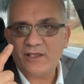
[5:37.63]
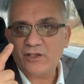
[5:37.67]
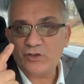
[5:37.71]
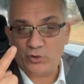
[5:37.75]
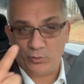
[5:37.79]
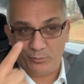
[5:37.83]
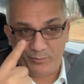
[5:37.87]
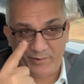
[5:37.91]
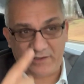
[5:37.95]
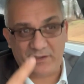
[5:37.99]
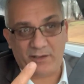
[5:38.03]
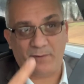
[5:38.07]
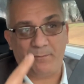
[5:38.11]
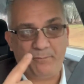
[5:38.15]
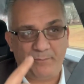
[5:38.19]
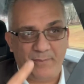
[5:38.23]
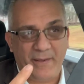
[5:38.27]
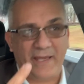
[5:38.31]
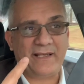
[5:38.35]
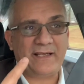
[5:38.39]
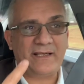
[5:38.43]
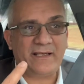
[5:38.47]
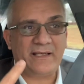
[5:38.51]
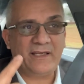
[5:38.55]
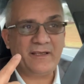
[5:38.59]
to be
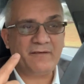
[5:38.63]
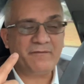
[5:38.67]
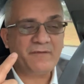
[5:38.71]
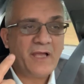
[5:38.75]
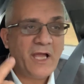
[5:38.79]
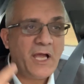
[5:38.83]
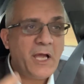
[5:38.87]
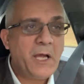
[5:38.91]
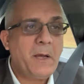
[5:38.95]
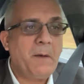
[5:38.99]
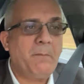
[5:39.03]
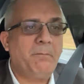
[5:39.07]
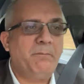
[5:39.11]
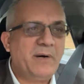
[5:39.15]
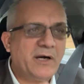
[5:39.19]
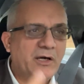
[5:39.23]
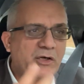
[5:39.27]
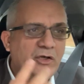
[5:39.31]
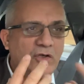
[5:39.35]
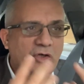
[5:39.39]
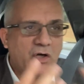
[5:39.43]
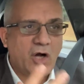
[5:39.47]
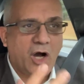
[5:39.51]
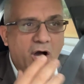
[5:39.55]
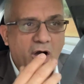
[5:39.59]
competitive,
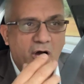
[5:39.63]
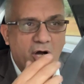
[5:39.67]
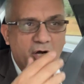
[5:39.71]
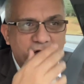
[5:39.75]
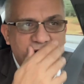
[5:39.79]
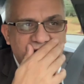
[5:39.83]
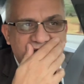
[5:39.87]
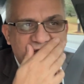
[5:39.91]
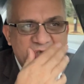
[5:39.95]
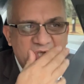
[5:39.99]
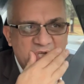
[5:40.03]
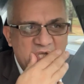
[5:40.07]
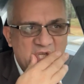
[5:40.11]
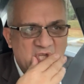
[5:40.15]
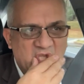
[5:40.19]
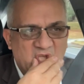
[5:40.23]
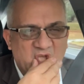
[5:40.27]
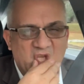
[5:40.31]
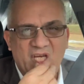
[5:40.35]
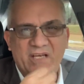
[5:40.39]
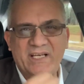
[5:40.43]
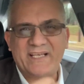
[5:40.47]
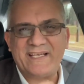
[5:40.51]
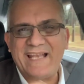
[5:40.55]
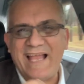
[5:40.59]
because
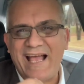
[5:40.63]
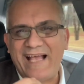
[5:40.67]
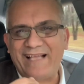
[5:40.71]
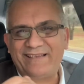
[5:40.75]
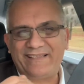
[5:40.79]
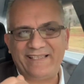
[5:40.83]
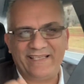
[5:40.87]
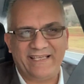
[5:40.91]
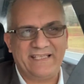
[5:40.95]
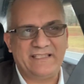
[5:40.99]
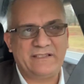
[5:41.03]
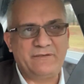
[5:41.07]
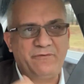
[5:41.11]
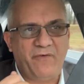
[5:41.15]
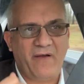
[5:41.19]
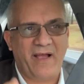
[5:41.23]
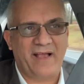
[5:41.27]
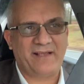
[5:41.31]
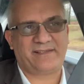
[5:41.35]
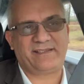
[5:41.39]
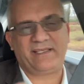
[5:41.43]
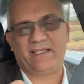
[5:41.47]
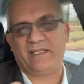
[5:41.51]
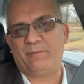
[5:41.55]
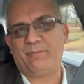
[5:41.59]
they're not
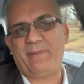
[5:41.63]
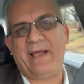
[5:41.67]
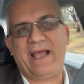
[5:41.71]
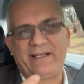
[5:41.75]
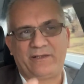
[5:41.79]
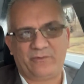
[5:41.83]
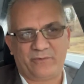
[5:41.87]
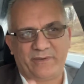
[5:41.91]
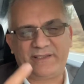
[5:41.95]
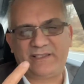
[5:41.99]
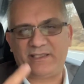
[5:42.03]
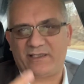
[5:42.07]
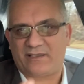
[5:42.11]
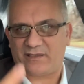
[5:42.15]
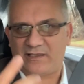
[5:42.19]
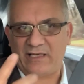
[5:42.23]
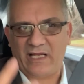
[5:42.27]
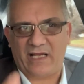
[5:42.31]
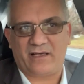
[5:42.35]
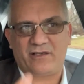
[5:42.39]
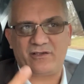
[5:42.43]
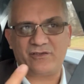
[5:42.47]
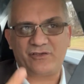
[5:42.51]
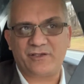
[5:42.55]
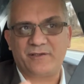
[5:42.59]
advanced in battery
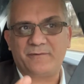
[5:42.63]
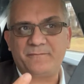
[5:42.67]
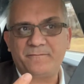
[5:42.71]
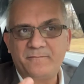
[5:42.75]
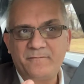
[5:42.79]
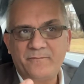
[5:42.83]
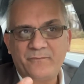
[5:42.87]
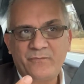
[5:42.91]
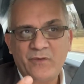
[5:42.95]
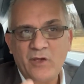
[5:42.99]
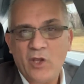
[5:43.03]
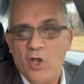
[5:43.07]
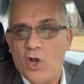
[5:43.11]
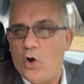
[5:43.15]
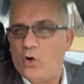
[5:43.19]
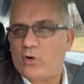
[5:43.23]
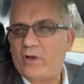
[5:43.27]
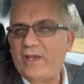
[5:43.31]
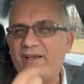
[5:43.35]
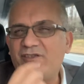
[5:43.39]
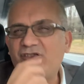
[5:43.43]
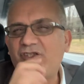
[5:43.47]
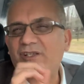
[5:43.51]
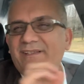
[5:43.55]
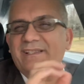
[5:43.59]
technology.
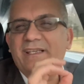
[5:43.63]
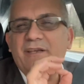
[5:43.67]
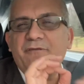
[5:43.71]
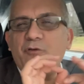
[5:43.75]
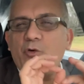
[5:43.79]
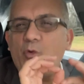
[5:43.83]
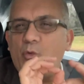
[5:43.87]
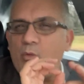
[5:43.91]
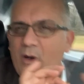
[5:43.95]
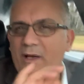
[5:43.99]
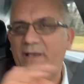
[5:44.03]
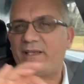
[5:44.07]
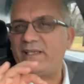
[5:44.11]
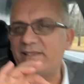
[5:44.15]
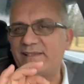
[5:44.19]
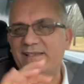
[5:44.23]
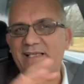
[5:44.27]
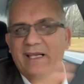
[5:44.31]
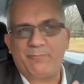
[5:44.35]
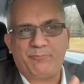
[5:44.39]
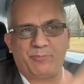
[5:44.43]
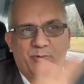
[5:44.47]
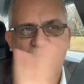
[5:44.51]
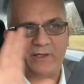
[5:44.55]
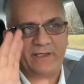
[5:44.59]
Okay, just give you one
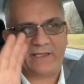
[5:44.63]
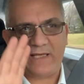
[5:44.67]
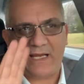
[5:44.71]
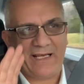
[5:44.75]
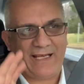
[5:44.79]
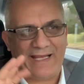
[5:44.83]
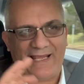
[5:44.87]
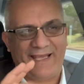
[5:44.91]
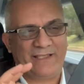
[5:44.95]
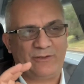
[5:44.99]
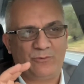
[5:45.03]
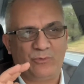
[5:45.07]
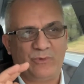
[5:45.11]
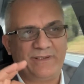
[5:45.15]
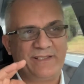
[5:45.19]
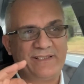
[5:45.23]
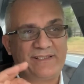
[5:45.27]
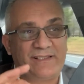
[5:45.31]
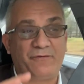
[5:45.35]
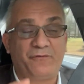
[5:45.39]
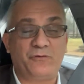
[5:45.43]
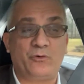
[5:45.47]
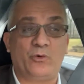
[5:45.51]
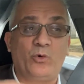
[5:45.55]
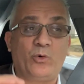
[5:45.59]
example and I'll end with
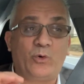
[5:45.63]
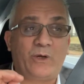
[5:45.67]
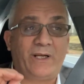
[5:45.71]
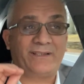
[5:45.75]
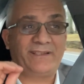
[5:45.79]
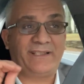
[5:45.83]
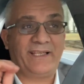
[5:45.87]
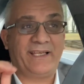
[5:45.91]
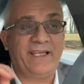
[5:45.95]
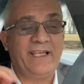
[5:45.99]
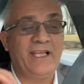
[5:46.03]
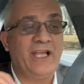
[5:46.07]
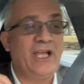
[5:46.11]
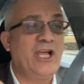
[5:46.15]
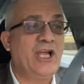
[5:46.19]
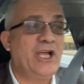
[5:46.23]
this. If you look at the